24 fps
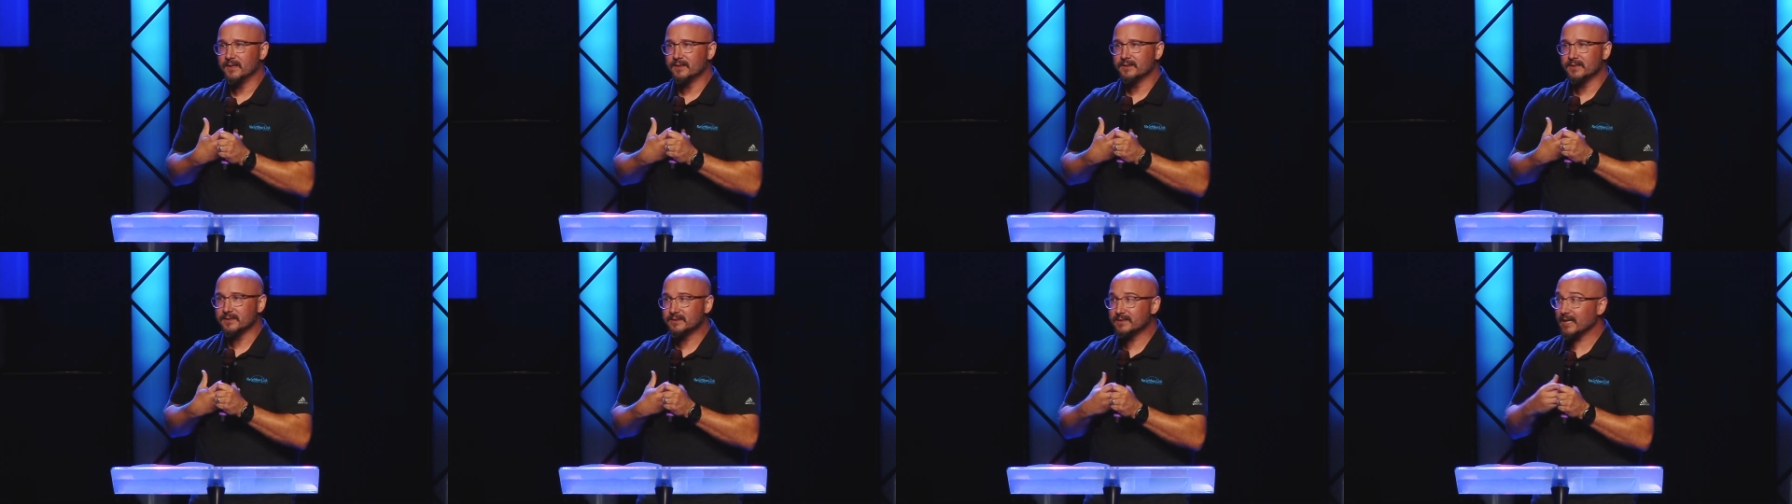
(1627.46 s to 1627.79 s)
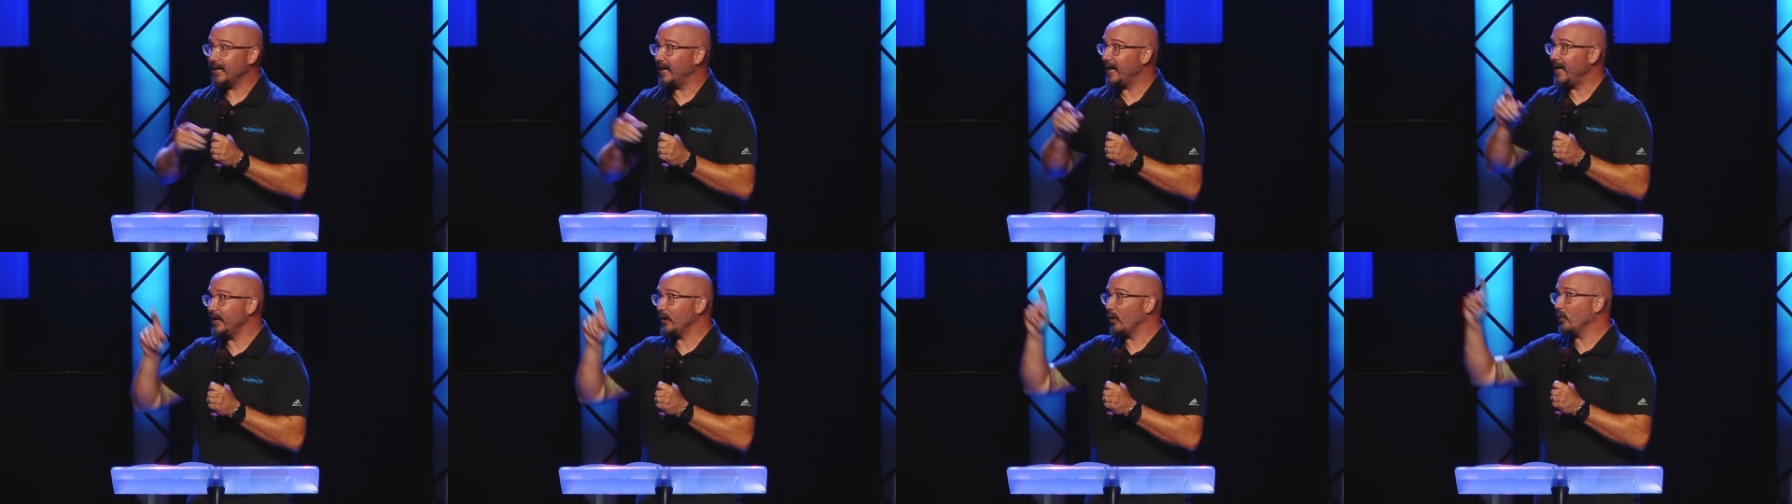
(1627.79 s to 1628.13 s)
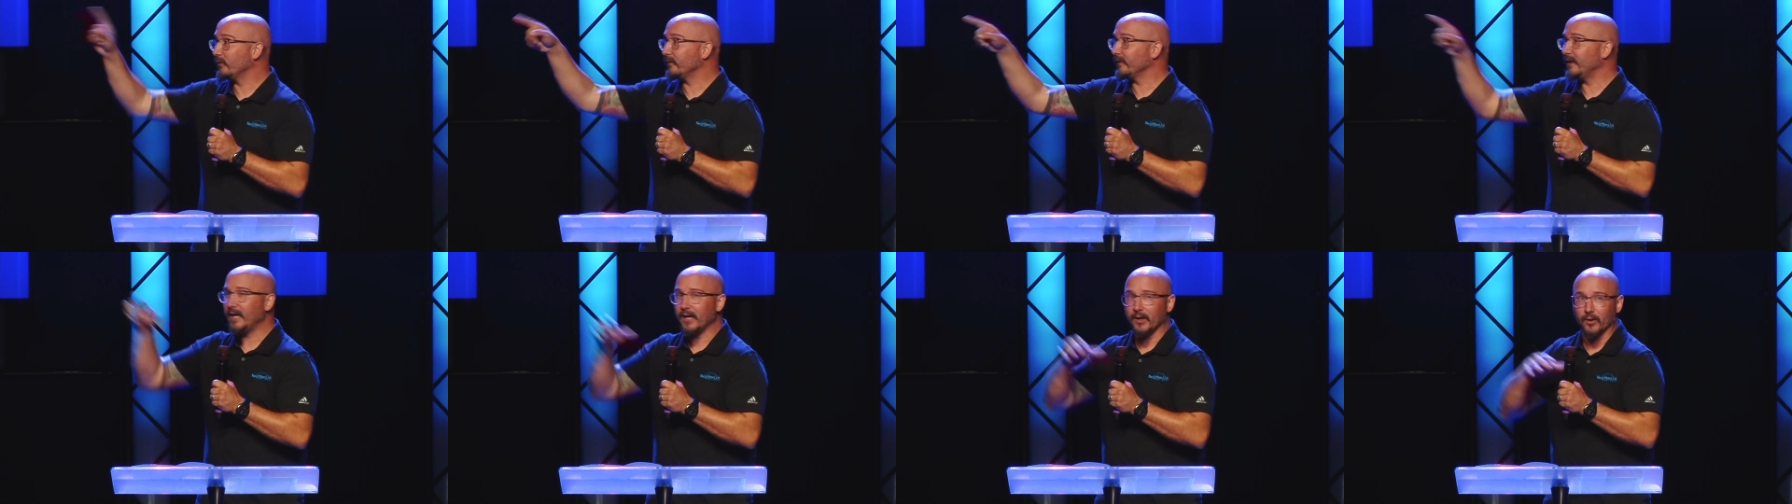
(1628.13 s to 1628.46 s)
to say, hey,
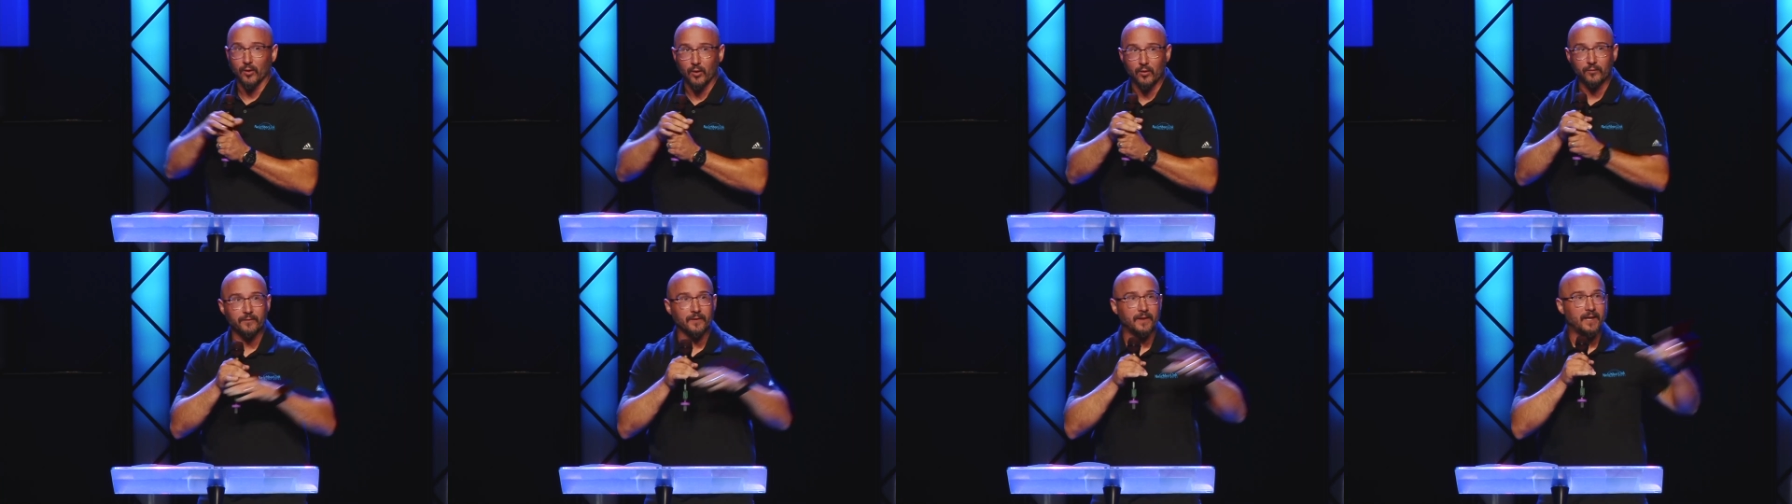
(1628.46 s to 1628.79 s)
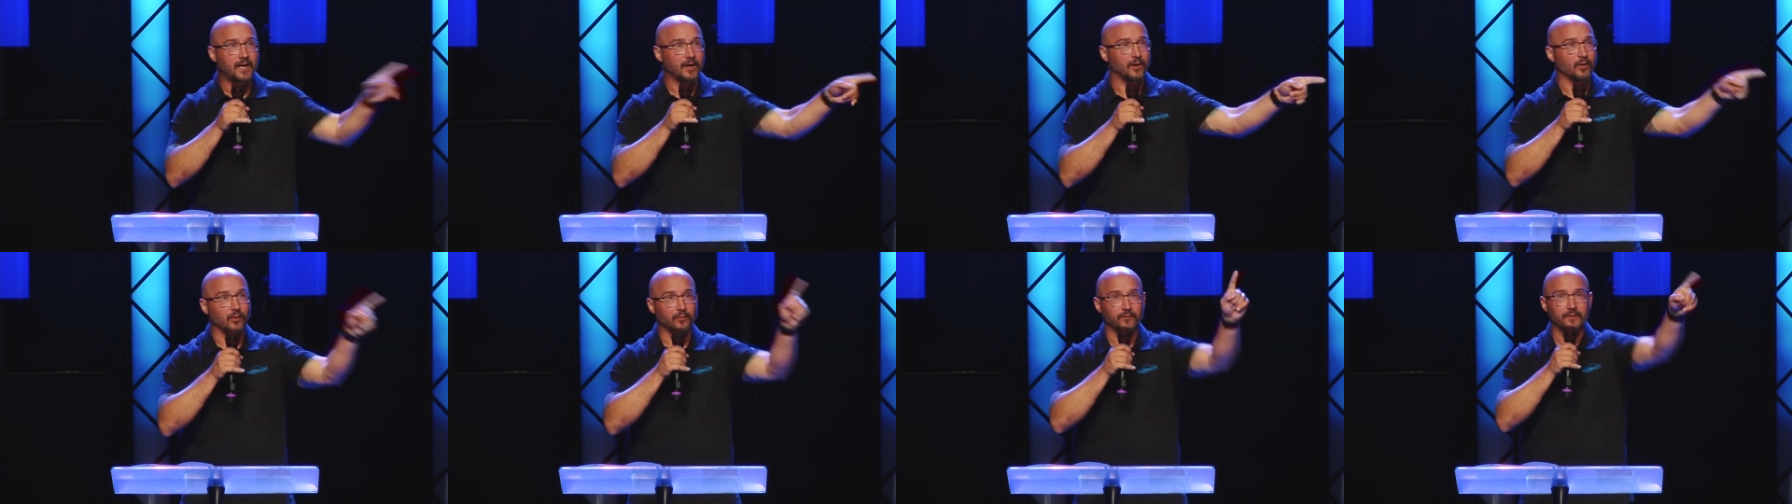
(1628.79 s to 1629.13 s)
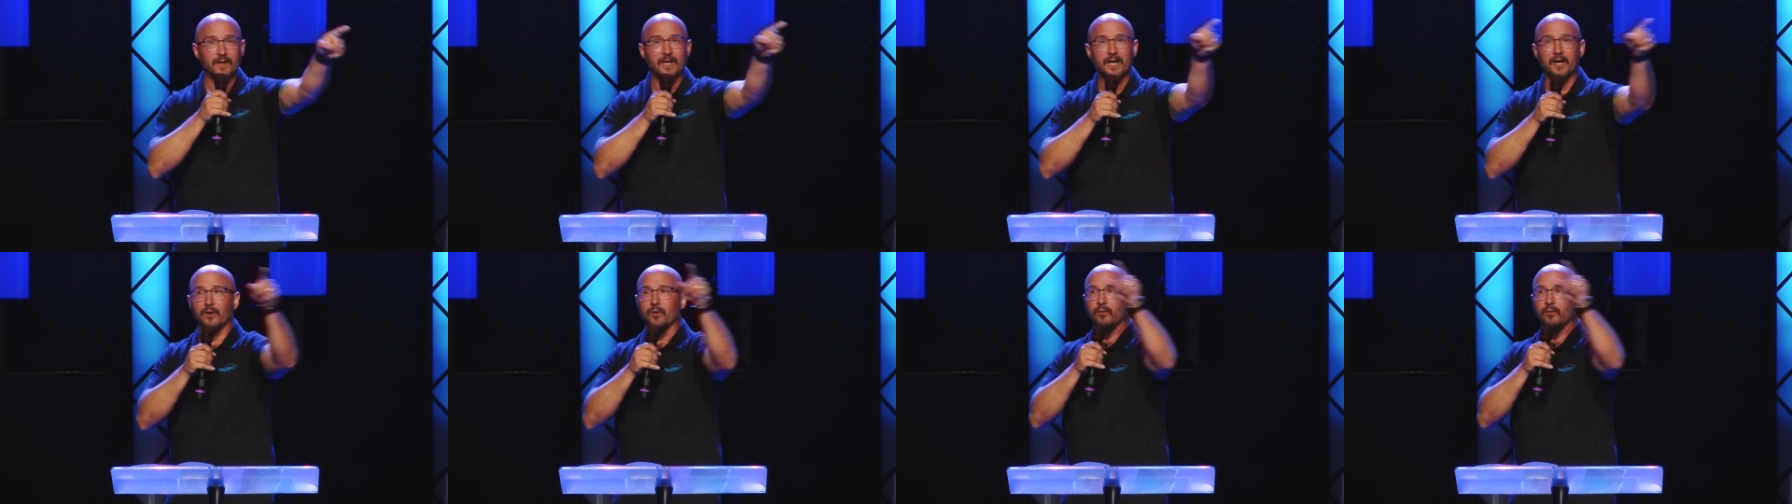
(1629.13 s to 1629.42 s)
over there, over there, over there,